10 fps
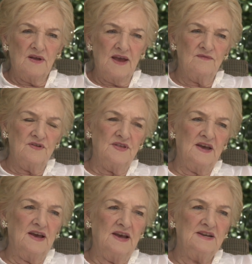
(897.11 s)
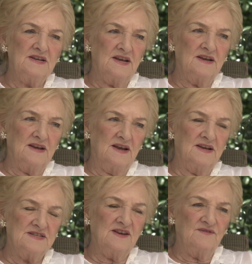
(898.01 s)
Everything he
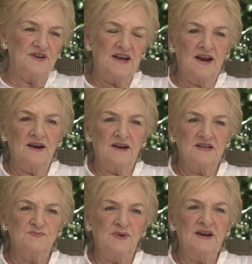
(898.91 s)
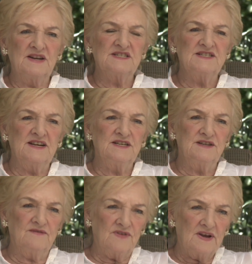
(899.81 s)
has ever done has been
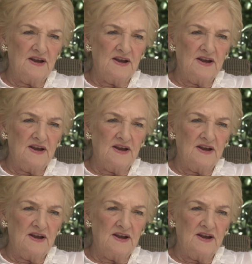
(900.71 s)
instinctive.